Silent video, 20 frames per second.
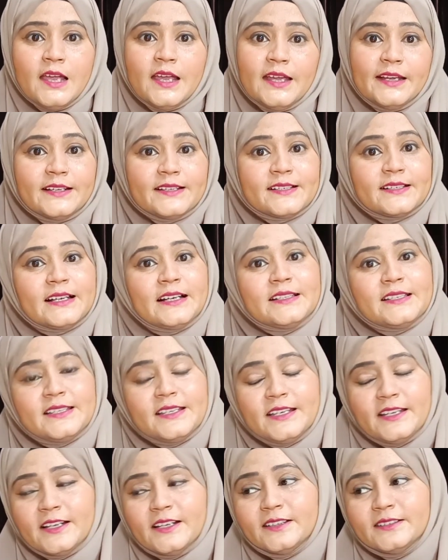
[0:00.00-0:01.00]
it's
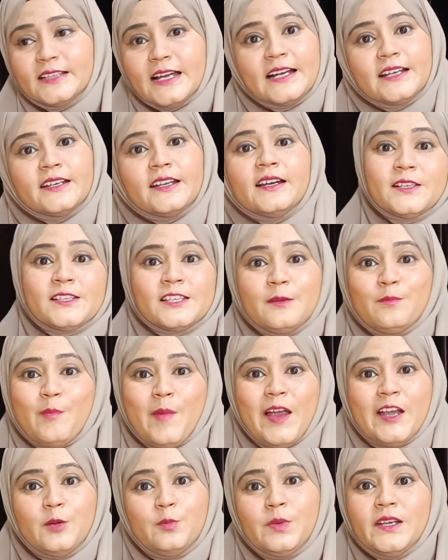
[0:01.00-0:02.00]
considered that person
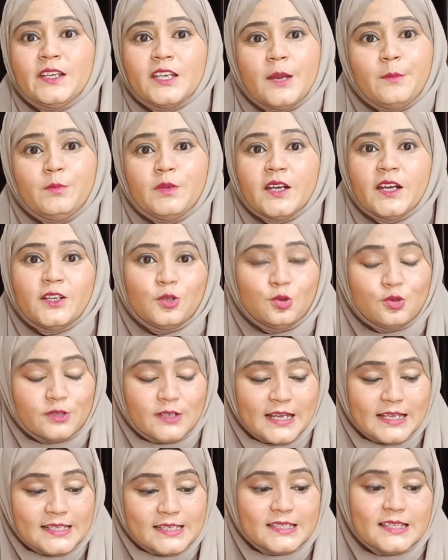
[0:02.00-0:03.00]
might be tempted to
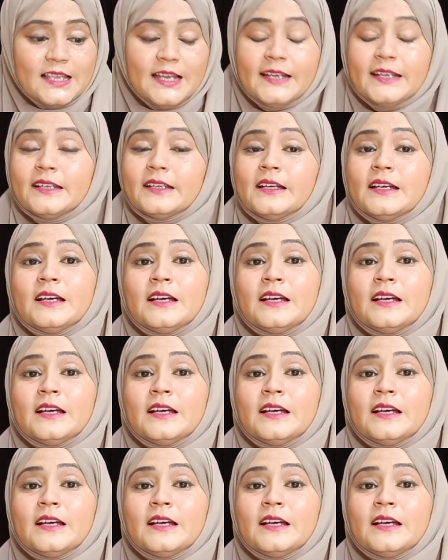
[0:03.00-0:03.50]
translate